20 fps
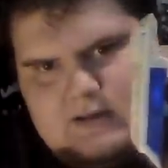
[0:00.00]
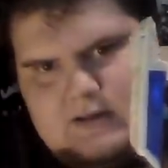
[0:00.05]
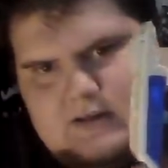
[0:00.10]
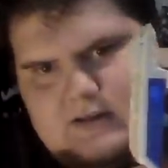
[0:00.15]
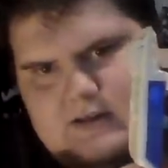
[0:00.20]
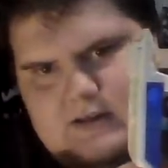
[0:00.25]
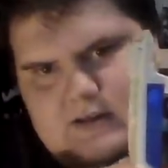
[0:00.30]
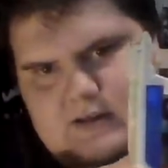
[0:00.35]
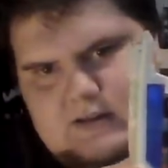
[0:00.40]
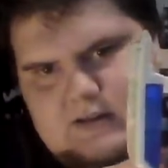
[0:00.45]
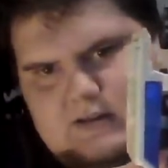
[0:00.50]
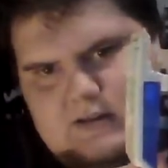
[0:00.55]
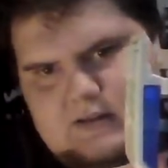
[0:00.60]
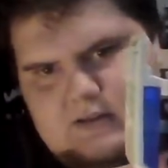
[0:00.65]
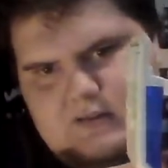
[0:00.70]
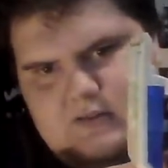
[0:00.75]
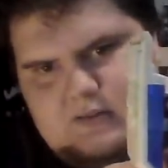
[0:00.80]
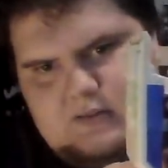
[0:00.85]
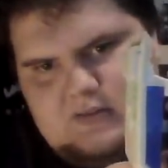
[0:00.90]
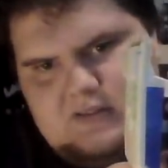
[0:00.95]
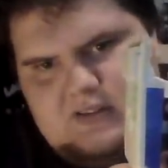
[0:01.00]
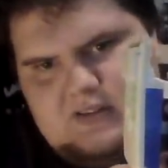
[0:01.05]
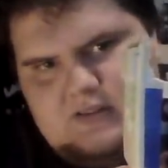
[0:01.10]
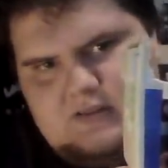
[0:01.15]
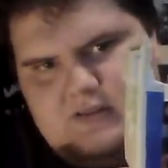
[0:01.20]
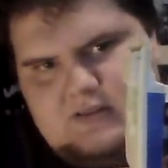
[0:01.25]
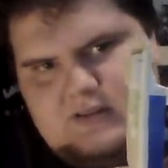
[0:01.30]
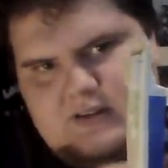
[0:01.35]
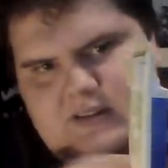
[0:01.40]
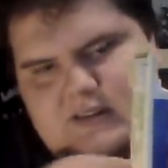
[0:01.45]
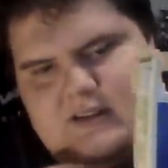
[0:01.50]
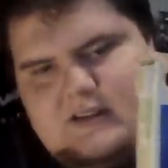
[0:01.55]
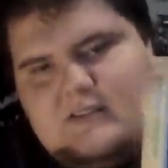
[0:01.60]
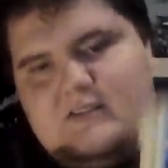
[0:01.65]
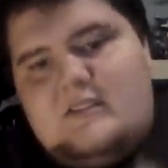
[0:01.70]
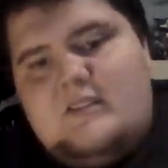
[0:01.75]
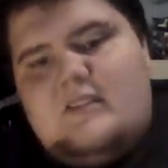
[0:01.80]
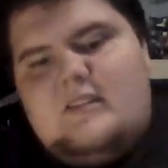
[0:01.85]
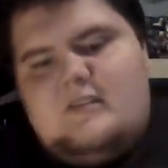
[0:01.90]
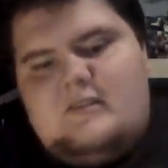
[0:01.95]
And the torso is right there.
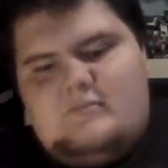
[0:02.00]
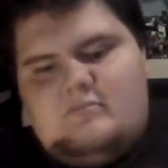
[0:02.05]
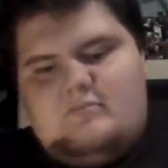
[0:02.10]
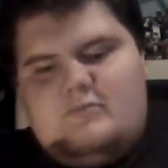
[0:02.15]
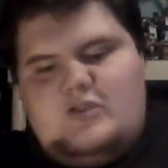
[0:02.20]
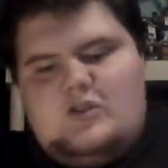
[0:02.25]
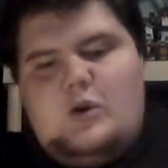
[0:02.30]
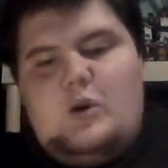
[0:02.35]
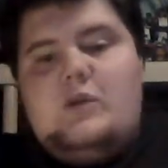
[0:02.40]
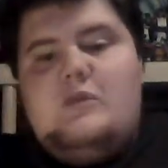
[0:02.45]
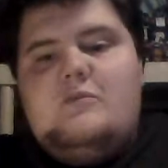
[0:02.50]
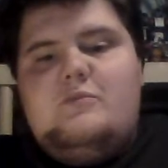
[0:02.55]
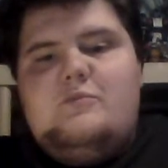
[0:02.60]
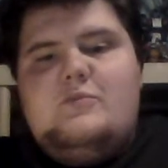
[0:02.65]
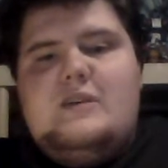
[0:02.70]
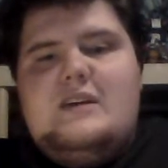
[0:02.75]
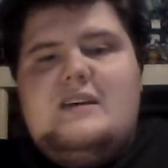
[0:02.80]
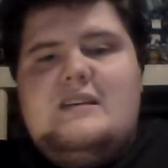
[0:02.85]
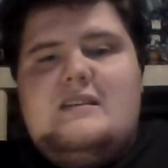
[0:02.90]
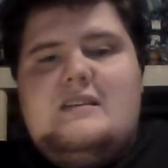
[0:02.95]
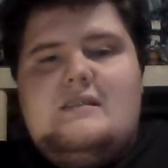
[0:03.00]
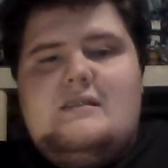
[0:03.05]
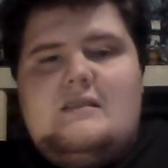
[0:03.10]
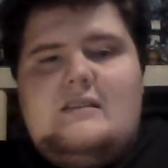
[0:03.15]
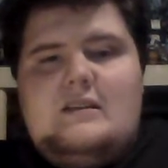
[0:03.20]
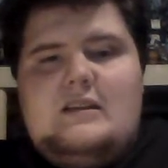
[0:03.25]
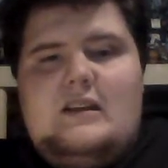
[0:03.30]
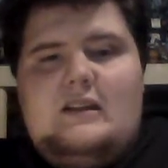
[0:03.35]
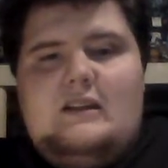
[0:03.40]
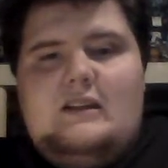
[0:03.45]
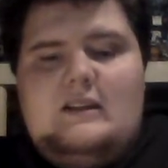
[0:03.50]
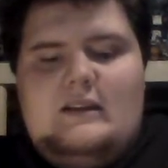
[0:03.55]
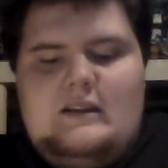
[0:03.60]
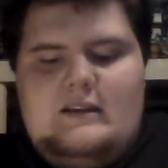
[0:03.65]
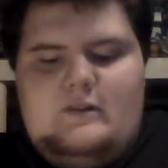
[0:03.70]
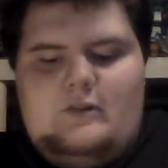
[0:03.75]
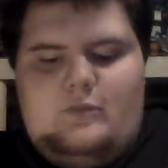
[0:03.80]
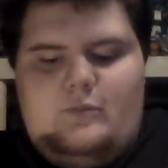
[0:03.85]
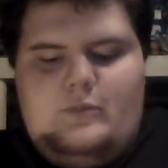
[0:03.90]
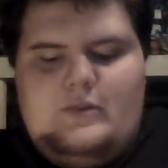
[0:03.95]
So they're could have been a
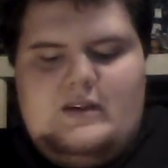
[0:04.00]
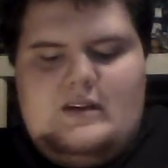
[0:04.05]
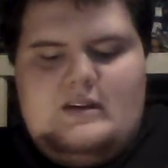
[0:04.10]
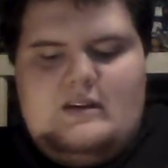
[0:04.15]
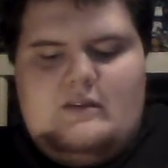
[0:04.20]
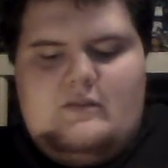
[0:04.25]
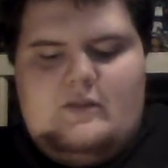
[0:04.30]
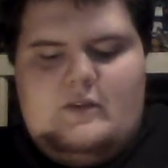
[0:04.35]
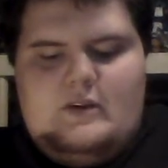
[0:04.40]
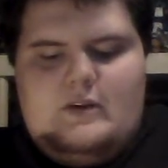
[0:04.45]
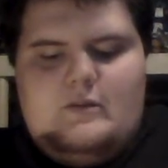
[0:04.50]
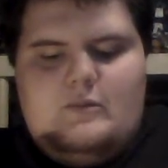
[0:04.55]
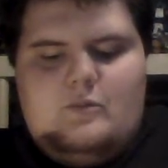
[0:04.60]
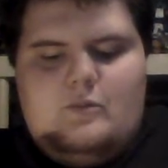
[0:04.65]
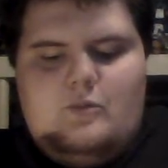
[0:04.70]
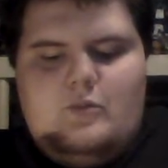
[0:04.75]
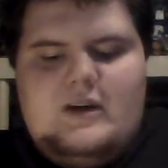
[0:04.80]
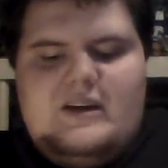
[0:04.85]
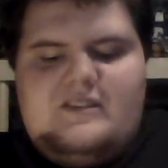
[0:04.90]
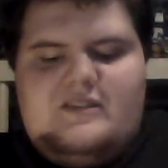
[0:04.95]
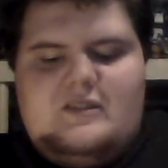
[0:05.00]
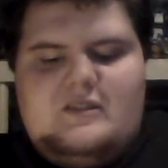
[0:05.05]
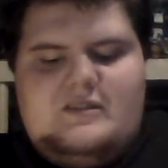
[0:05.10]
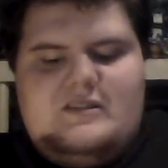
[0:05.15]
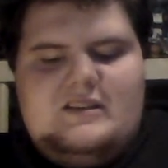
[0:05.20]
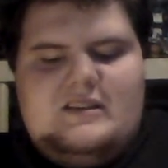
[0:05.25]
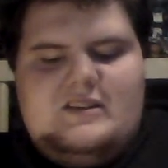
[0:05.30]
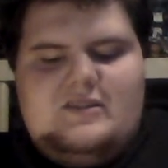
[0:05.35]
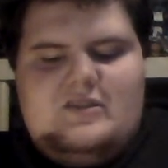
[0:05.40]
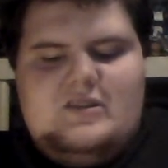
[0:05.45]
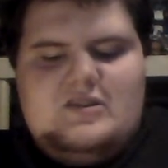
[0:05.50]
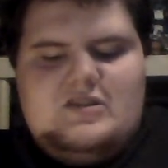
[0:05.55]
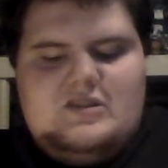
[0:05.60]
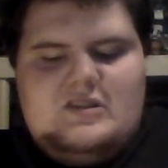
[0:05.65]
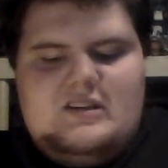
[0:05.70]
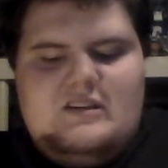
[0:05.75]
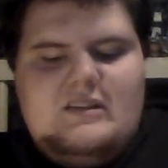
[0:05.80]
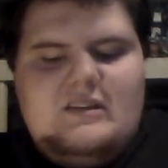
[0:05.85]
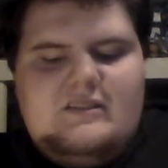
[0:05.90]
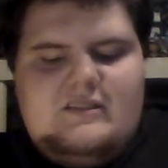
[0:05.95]
little bit of a waste
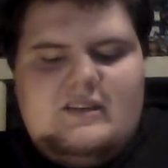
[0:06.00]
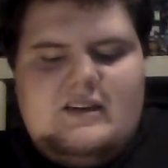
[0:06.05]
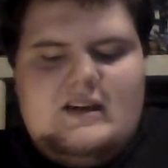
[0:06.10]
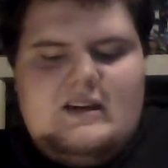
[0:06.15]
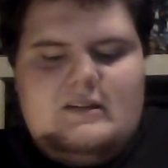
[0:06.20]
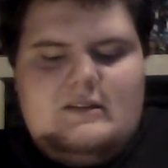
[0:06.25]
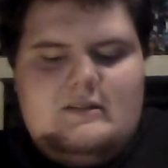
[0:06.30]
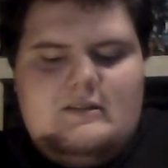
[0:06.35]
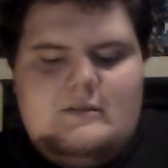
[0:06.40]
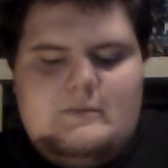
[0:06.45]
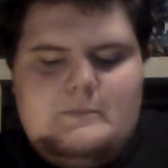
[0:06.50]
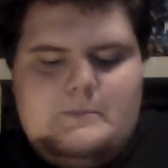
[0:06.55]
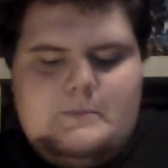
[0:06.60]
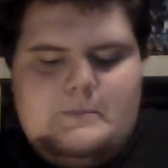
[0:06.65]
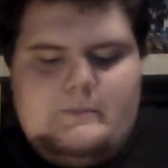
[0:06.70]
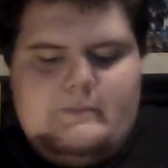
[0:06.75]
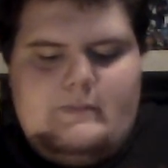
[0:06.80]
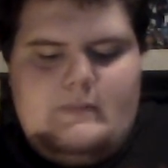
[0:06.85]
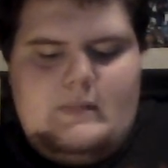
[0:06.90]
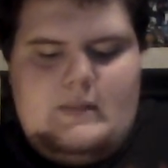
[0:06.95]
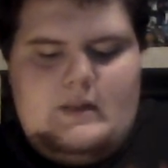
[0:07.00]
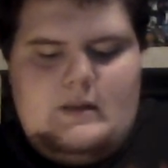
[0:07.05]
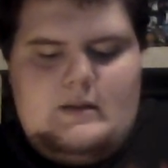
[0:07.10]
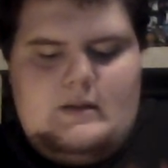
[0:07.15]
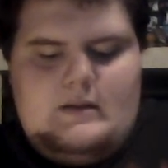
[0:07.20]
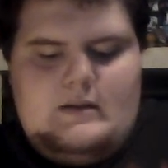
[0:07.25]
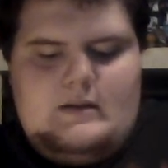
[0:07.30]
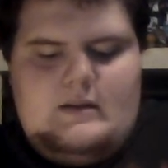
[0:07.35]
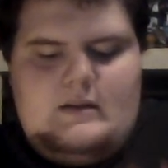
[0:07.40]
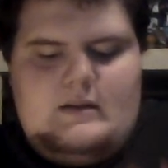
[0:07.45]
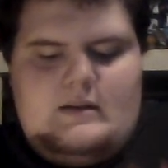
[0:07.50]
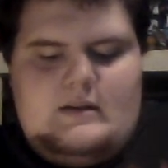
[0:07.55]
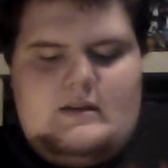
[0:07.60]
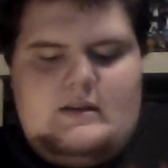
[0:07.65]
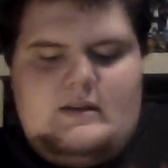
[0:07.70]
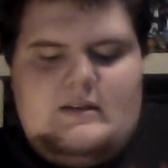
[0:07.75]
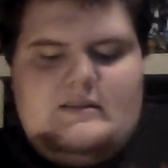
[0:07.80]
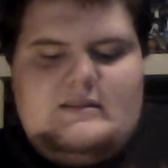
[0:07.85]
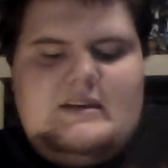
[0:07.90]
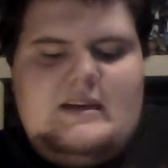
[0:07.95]
articulation in this
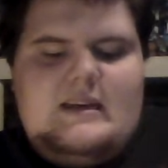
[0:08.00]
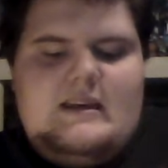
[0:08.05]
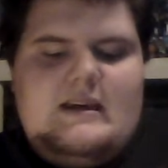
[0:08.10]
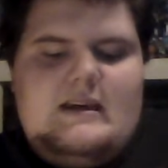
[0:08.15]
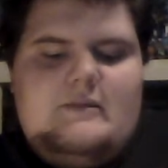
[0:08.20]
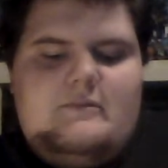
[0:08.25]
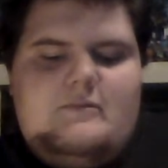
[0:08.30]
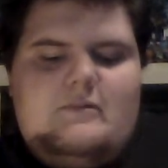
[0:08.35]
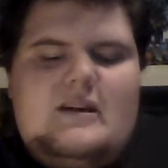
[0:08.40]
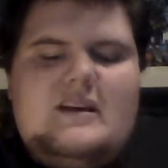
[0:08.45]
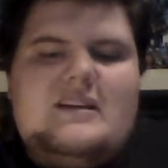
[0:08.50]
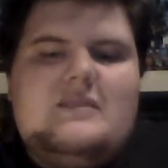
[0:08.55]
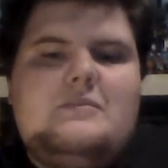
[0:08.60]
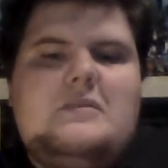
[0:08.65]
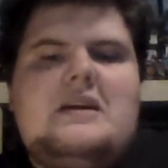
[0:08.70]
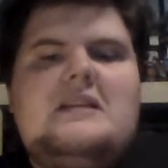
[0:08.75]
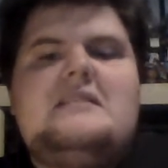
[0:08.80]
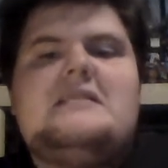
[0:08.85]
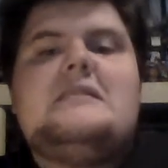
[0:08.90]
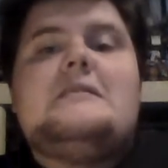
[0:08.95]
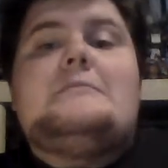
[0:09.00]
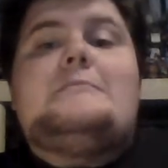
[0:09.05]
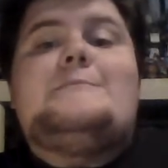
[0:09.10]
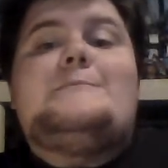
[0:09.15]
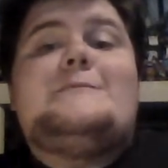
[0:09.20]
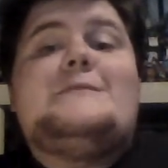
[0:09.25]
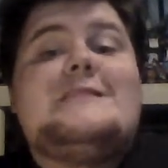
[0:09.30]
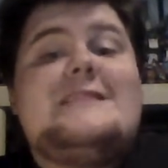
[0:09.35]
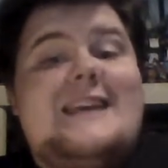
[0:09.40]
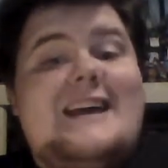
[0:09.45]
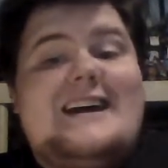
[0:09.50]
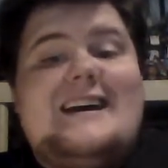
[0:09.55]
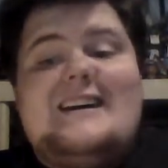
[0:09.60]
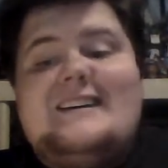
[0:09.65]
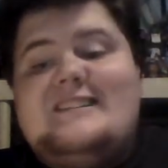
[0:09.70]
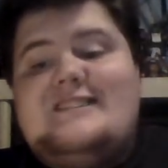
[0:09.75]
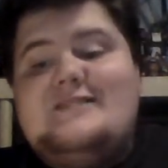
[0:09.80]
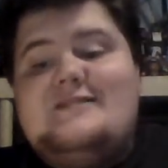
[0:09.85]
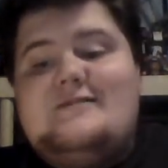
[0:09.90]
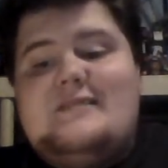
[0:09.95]
guy. Can I recommend him? Yeah,
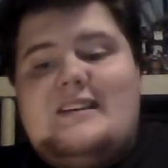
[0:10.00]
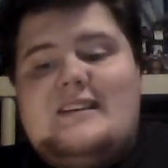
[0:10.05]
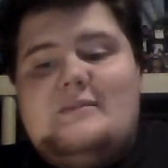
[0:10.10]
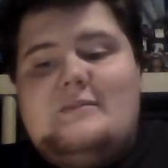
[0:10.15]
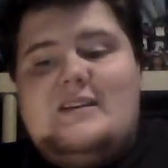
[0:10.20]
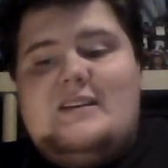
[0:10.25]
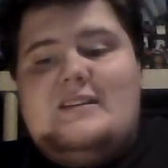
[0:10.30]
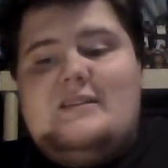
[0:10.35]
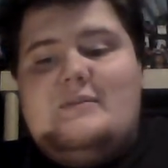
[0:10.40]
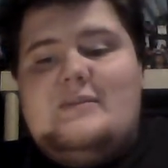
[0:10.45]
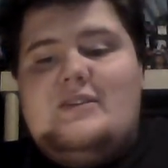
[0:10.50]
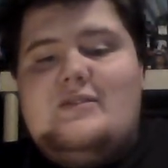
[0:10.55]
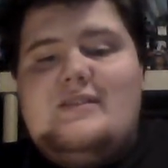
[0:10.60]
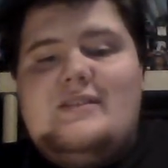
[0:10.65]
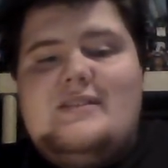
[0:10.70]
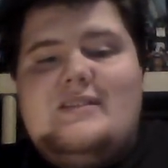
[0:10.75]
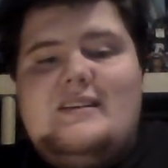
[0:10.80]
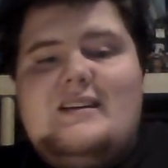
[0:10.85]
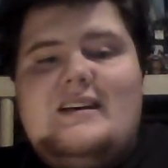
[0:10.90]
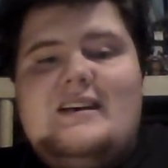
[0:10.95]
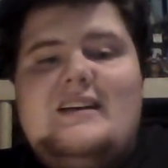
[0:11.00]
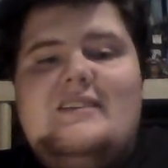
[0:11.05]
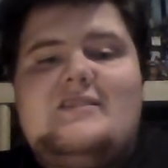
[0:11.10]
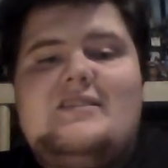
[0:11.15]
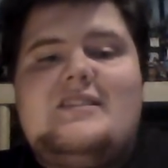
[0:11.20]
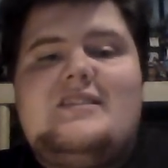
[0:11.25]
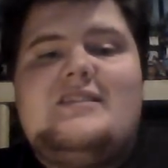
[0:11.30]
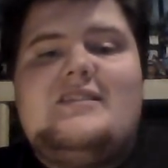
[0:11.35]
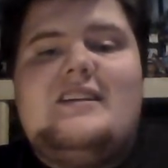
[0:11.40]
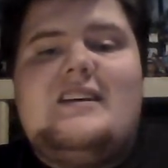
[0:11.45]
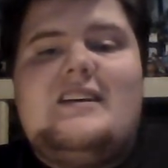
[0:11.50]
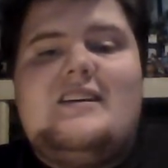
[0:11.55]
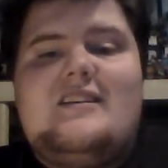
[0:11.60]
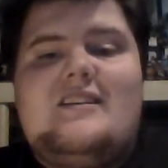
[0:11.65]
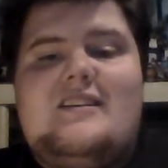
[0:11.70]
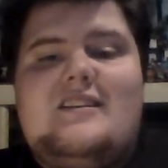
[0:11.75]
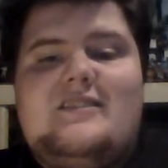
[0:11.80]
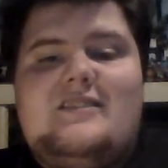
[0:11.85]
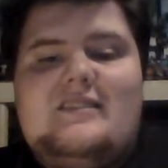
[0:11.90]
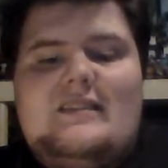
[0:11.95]
I could recommend him. The only thing I have to say
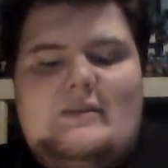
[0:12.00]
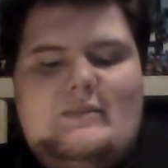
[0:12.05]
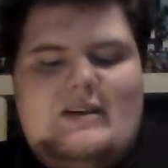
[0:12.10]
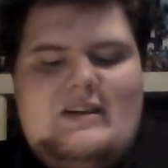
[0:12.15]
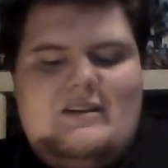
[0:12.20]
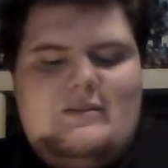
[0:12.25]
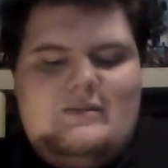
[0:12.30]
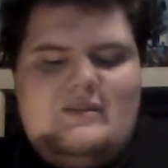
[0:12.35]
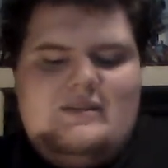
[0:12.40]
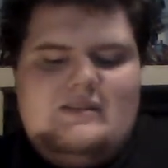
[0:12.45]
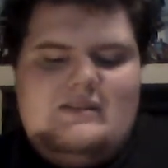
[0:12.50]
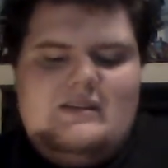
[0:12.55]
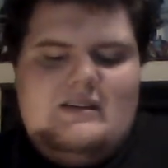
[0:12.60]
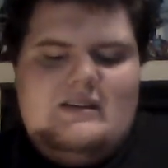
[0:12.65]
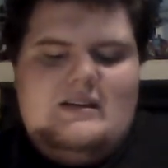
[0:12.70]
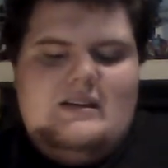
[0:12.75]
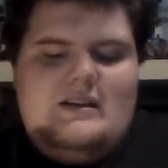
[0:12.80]
honestly about him is